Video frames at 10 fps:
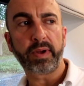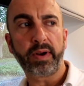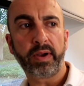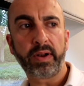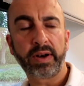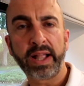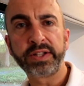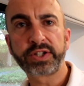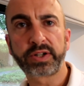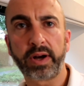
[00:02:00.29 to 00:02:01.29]

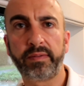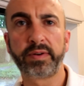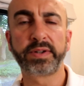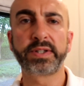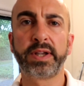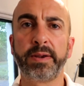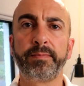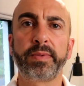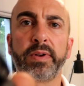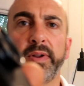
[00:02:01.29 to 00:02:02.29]
lens covers.
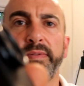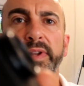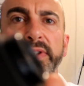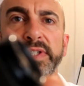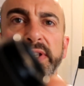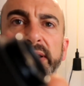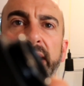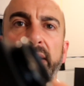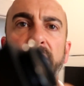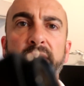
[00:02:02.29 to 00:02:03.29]
I don't know if you can see
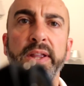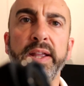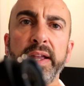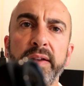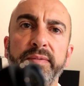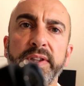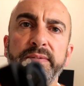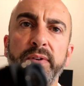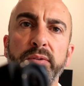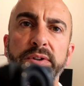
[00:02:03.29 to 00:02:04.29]
that on here, if it
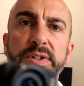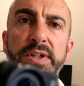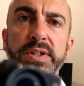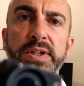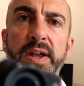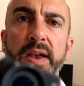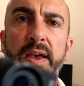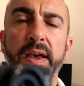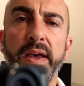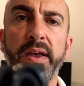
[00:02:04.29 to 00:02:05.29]
focuses.
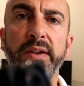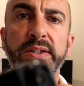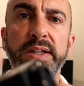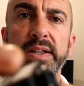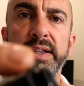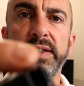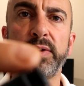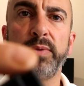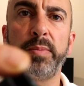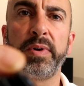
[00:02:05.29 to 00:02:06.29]
You see this
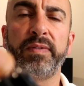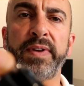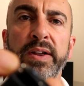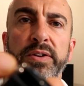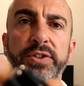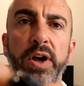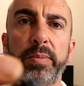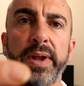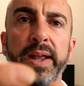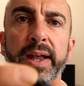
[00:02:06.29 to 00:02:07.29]
rubber thing on
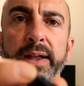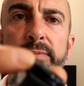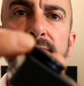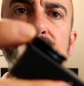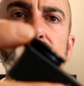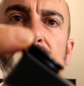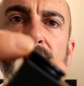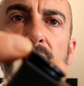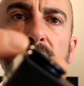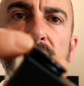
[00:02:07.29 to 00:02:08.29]
top here,
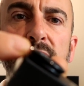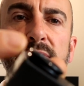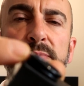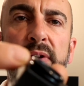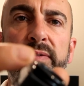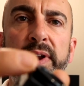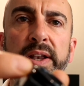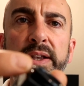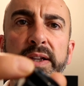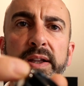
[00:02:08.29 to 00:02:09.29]
focus my
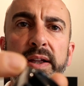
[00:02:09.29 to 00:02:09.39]
friend,